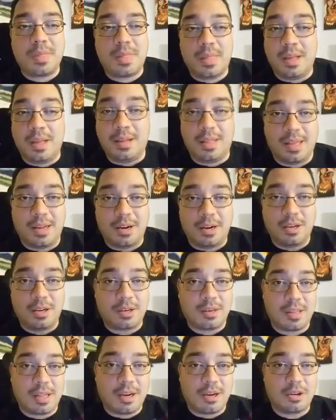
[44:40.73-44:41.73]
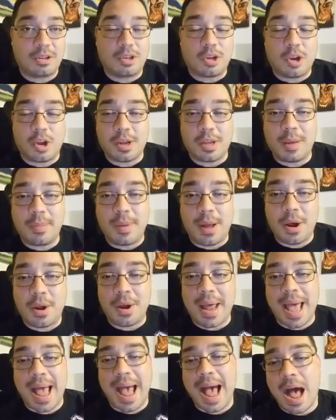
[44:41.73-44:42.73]
They're talking
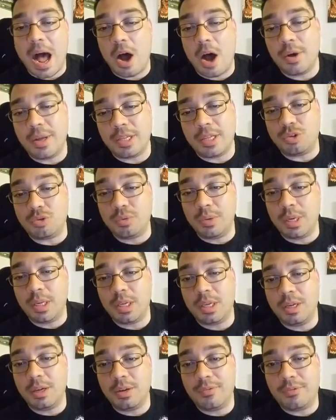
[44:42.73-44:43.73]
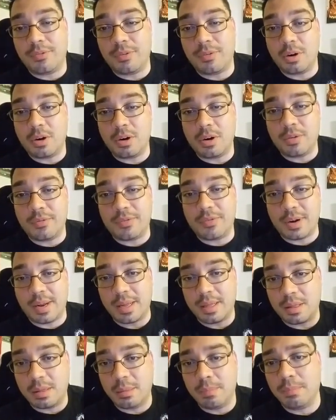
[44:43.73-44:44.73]
about how it's really good for
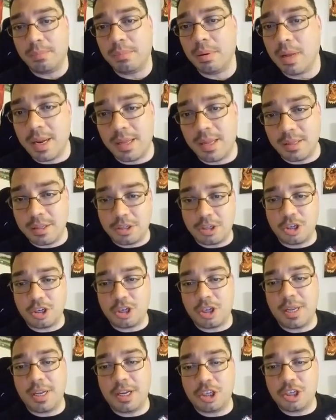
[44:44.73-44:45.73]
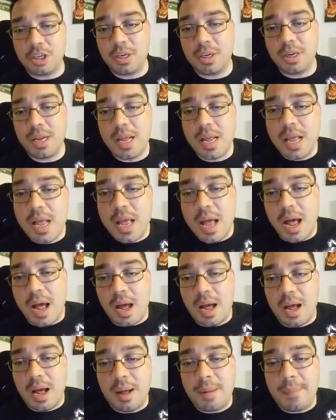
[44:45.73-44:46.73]
like the blood and the circulation.
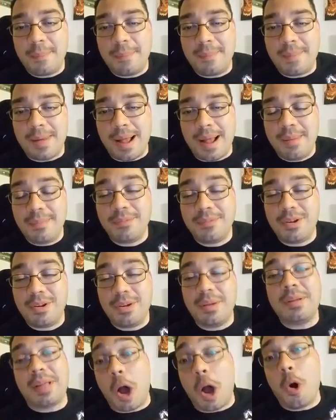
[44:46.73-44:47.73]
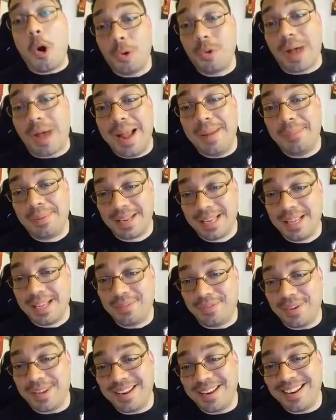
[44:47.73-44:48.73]
I
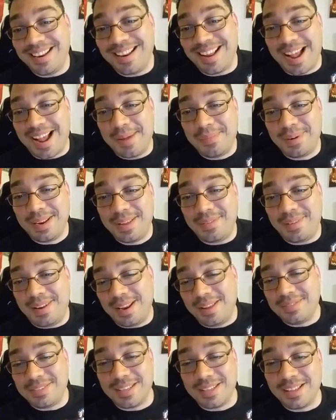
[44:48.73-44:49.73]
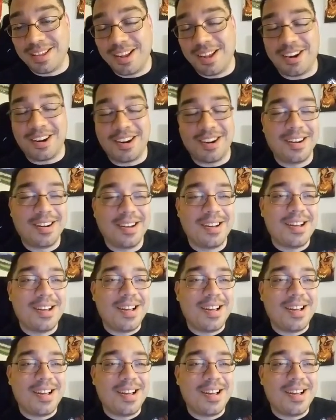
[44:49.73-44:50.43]
believe it. I believe it lives in the gutter.